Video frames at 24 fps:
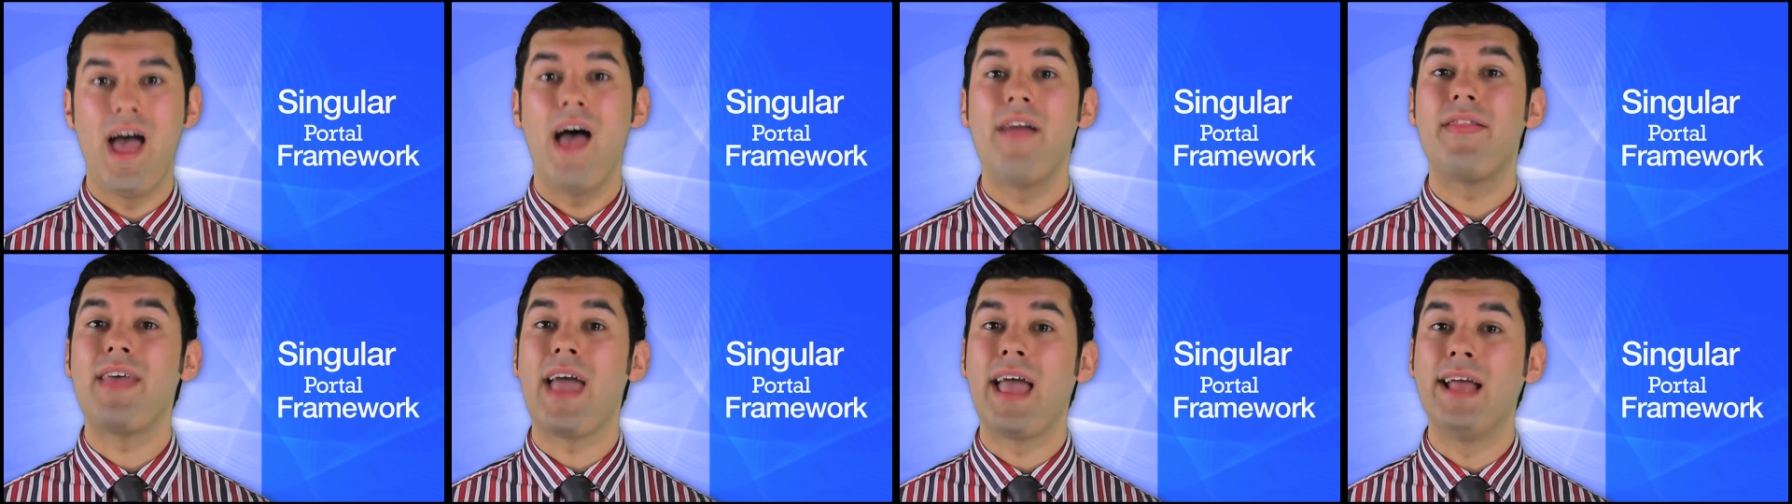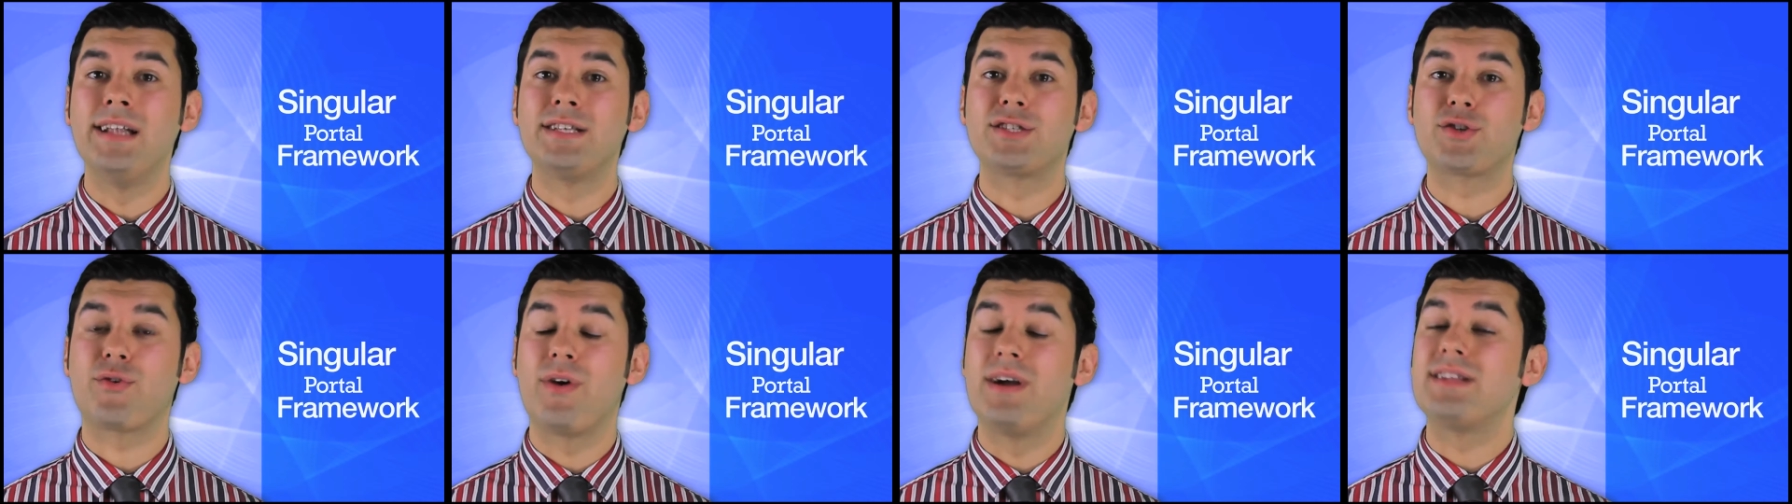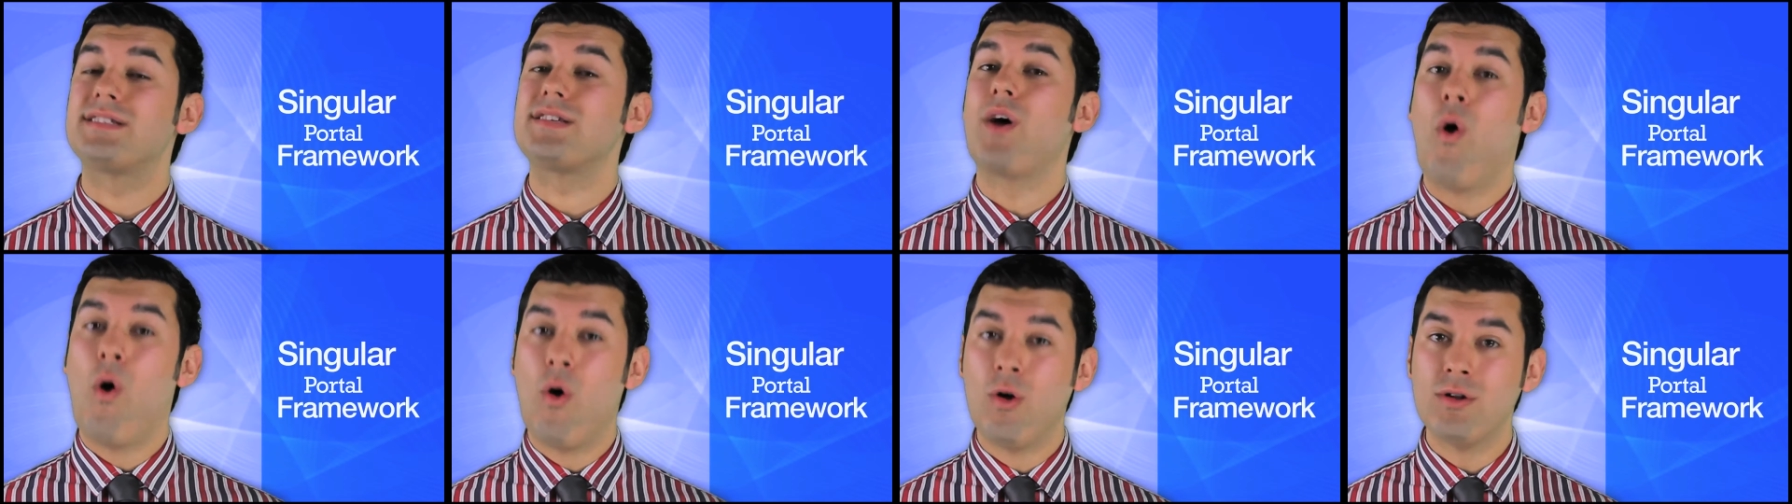that
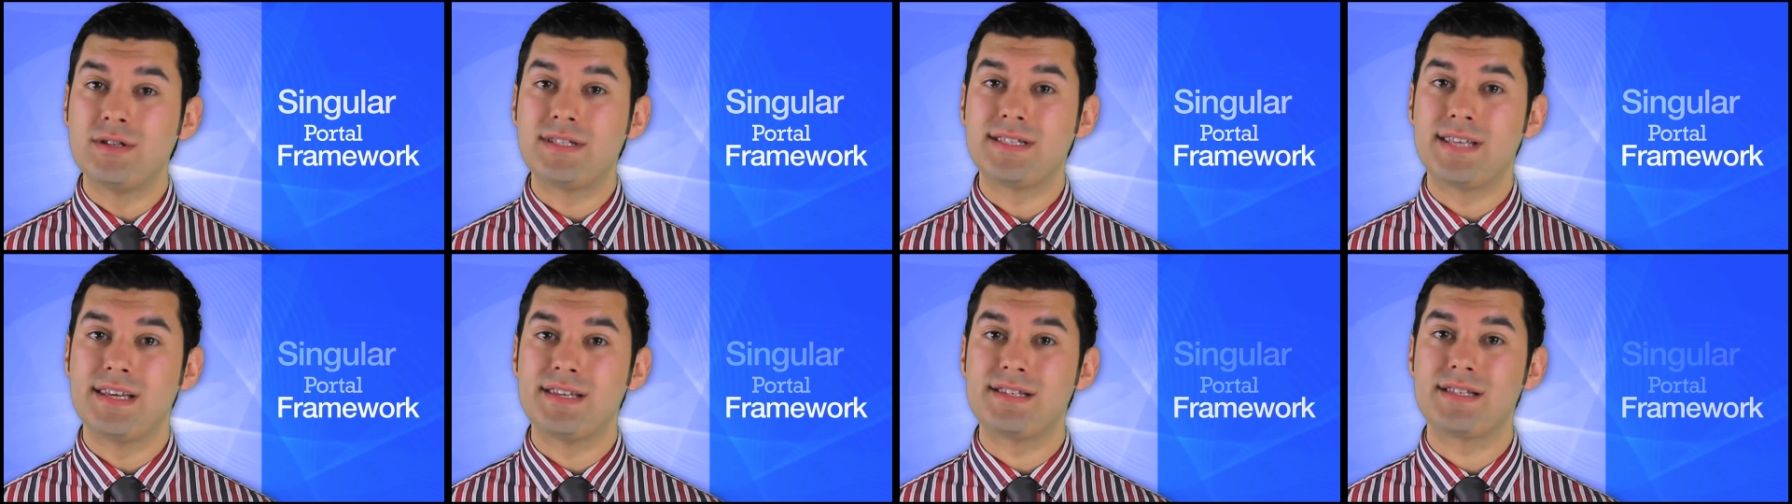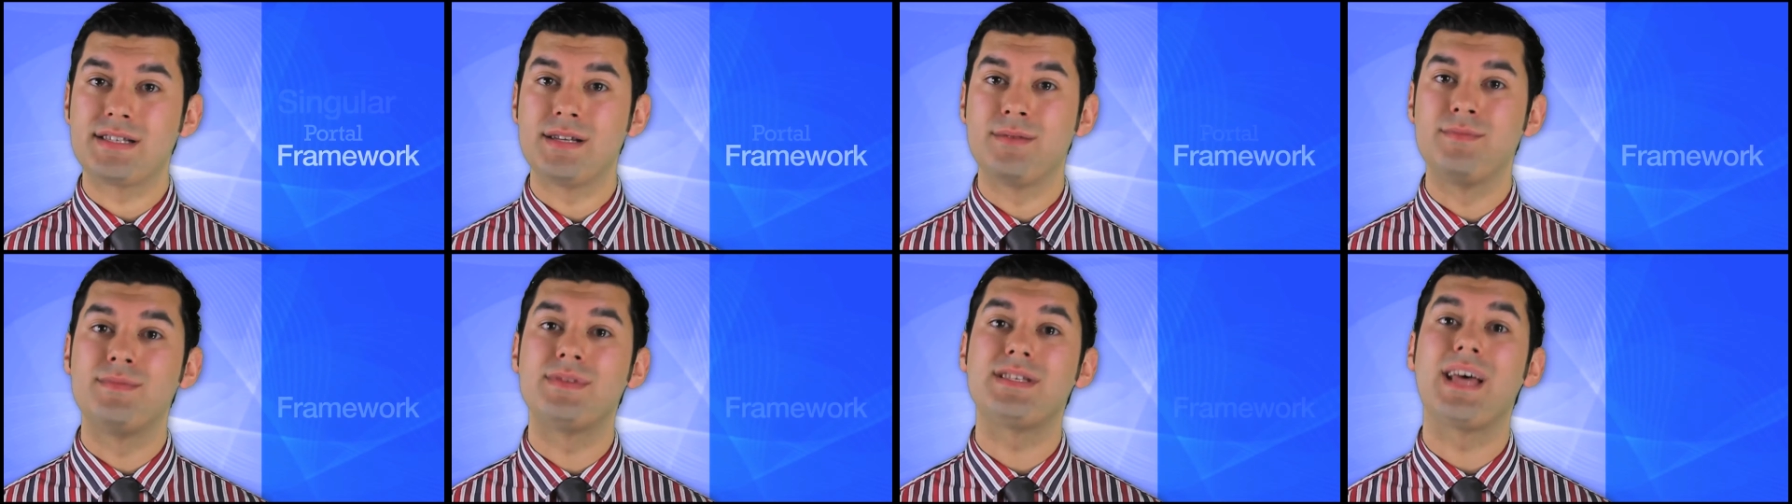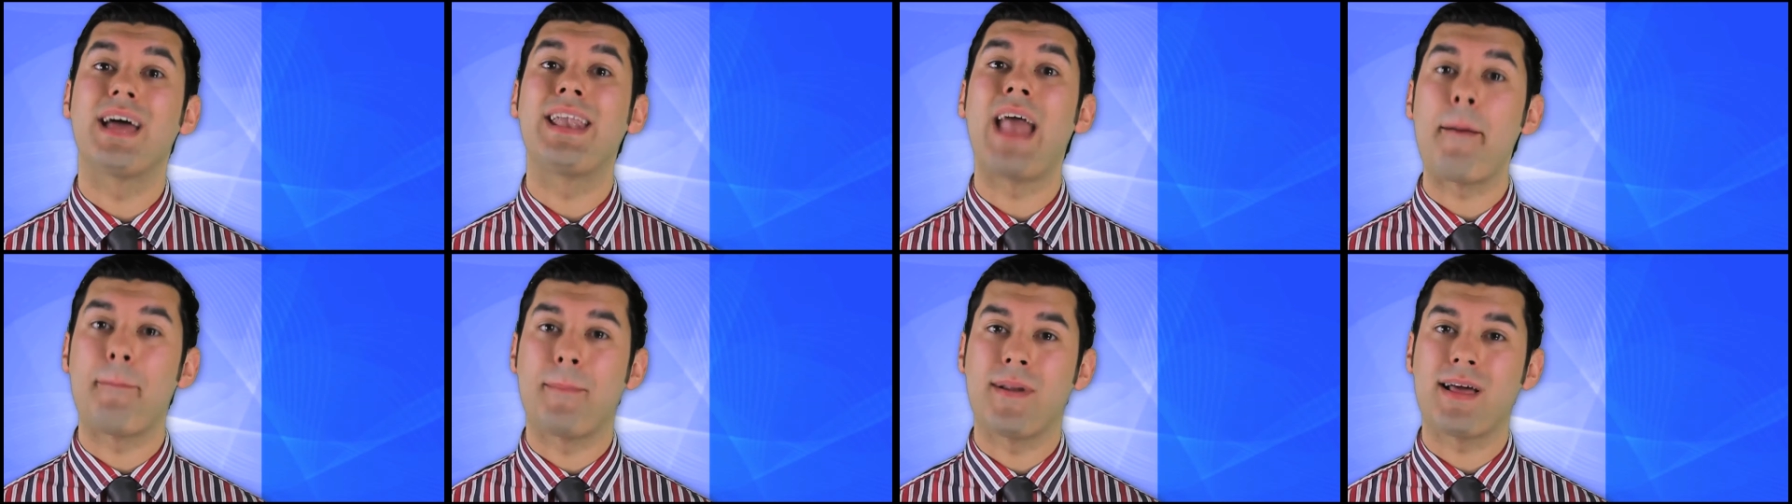integrates all systems and
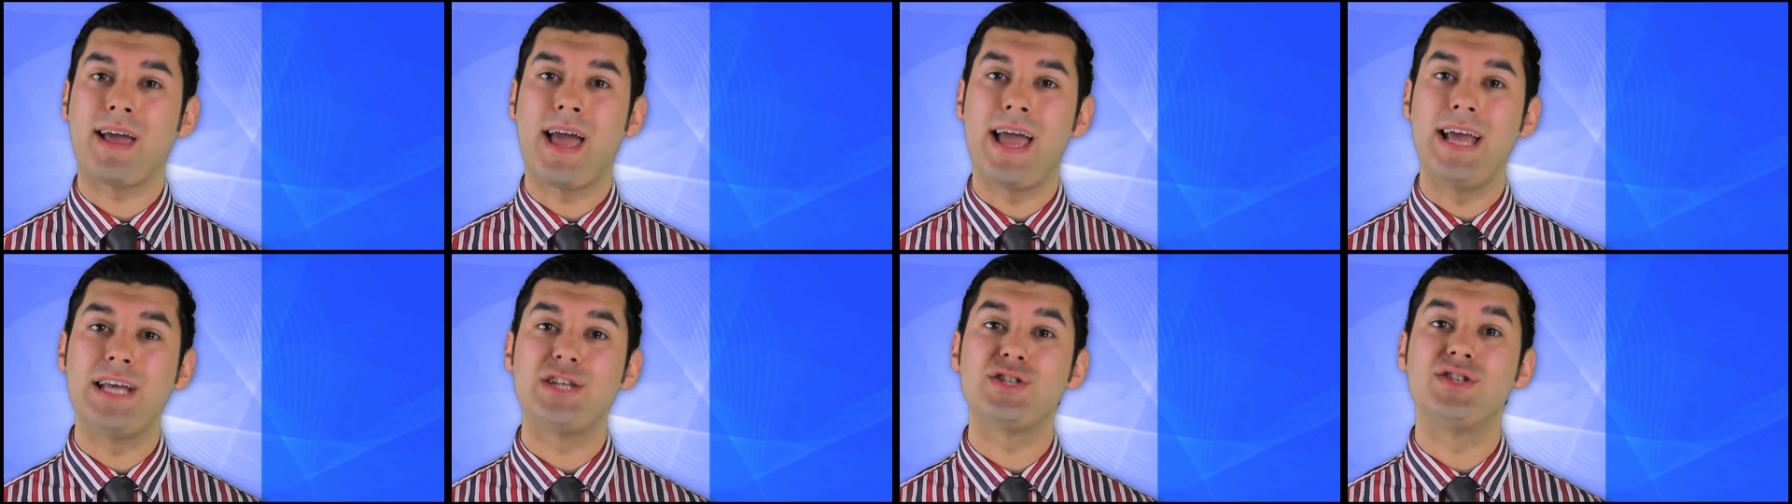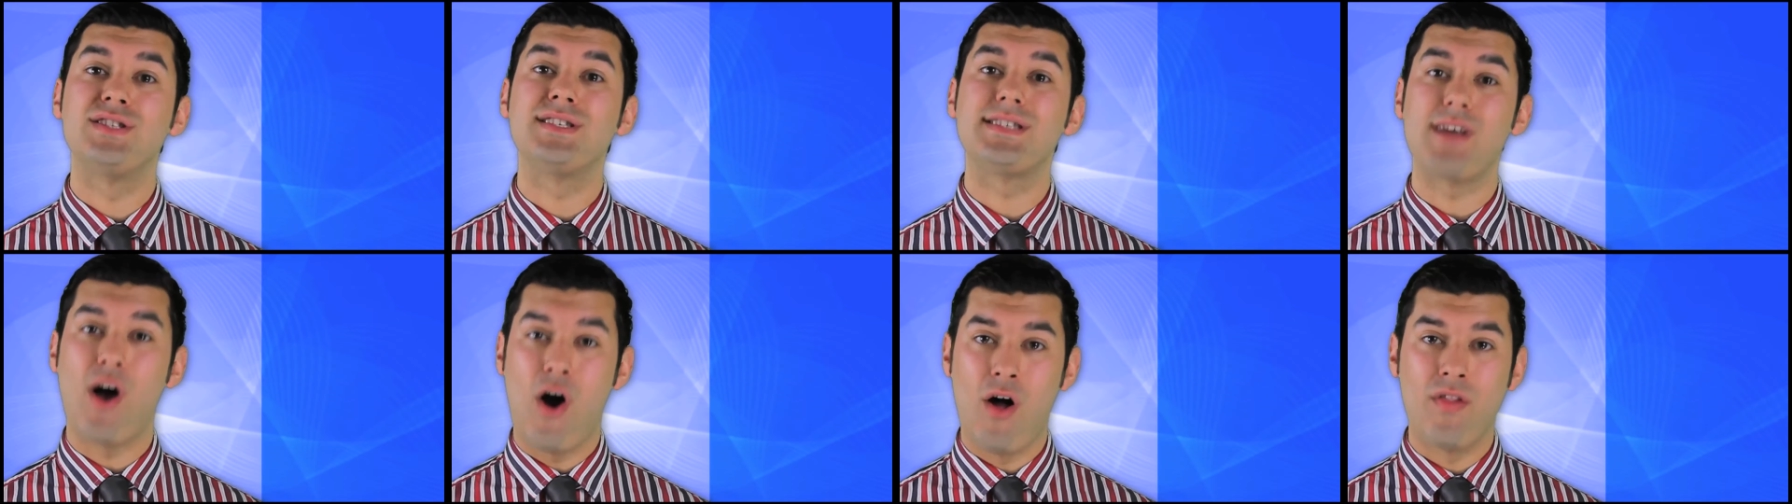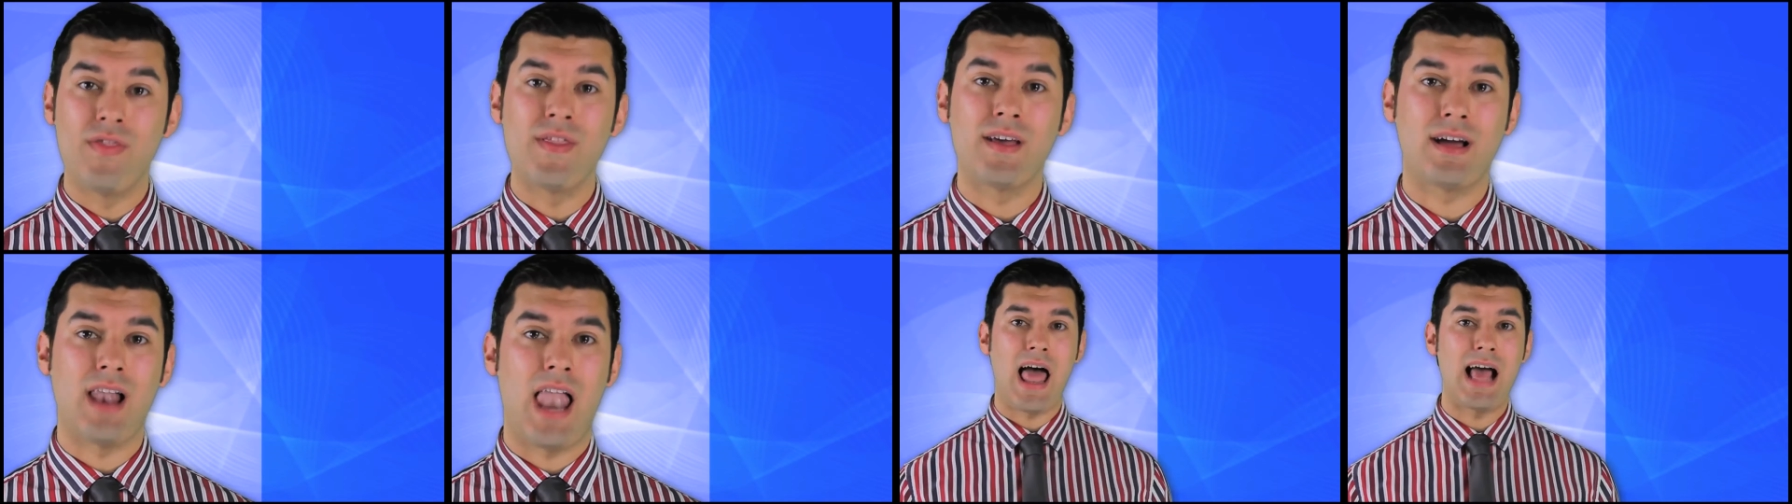applications on
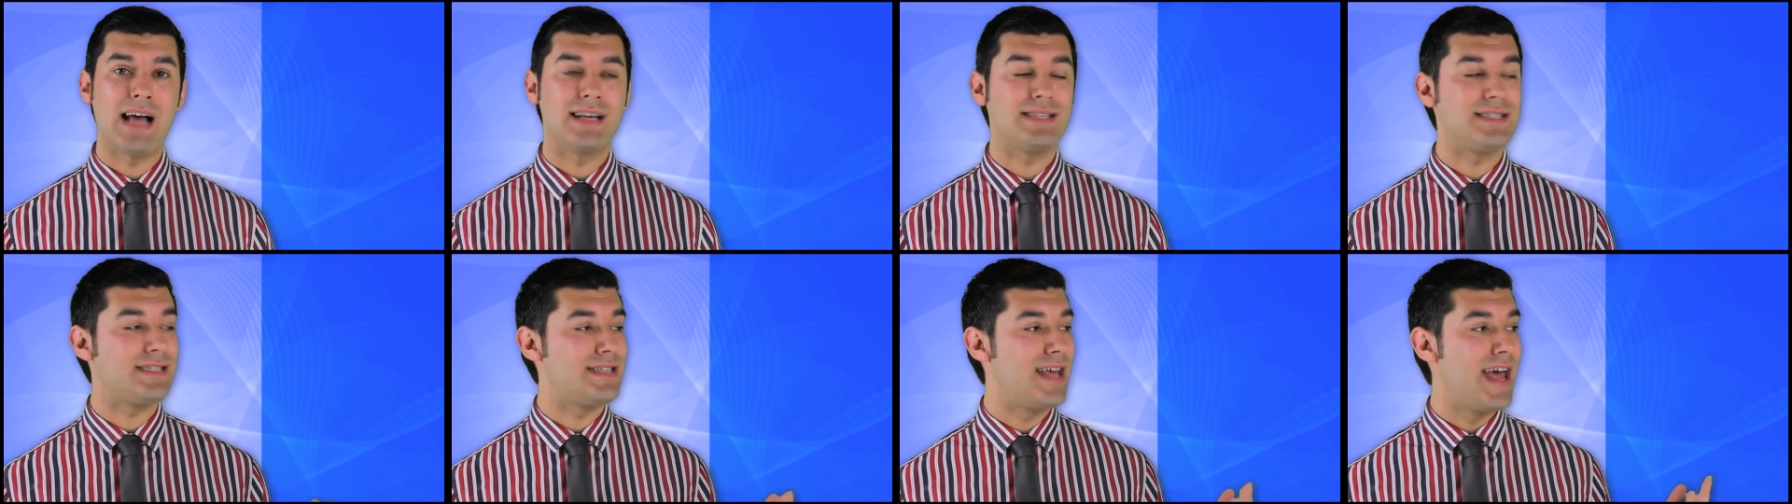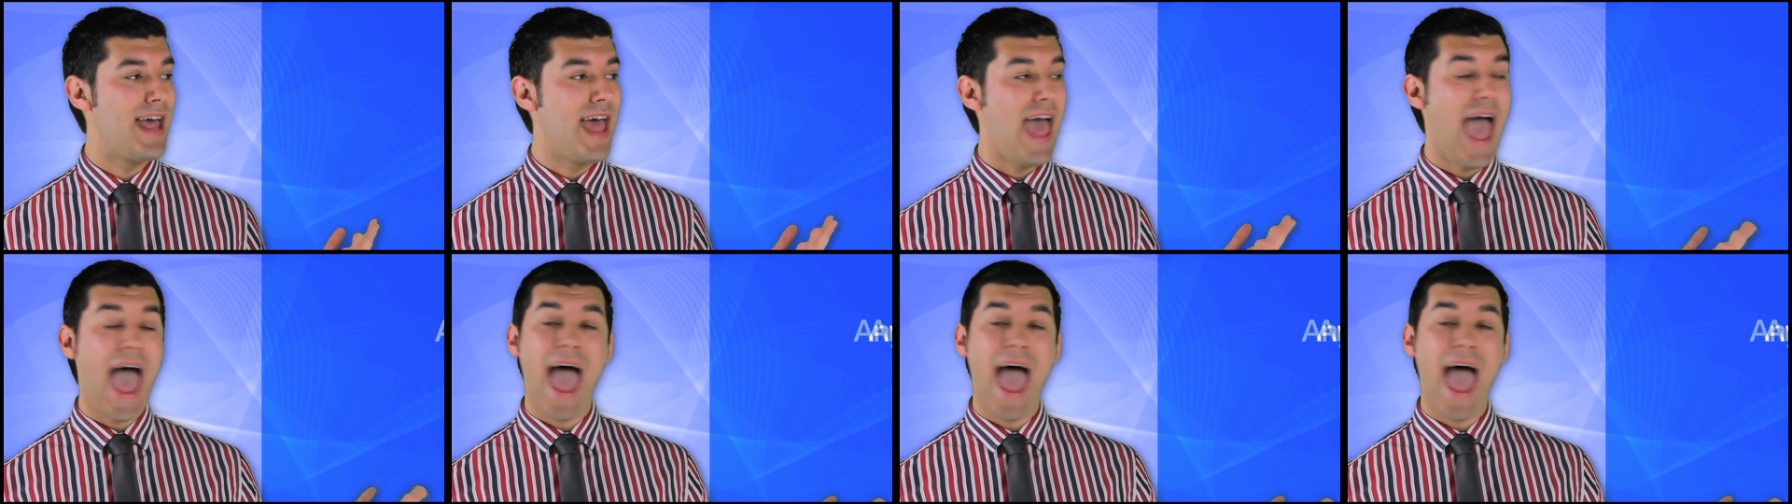the glass,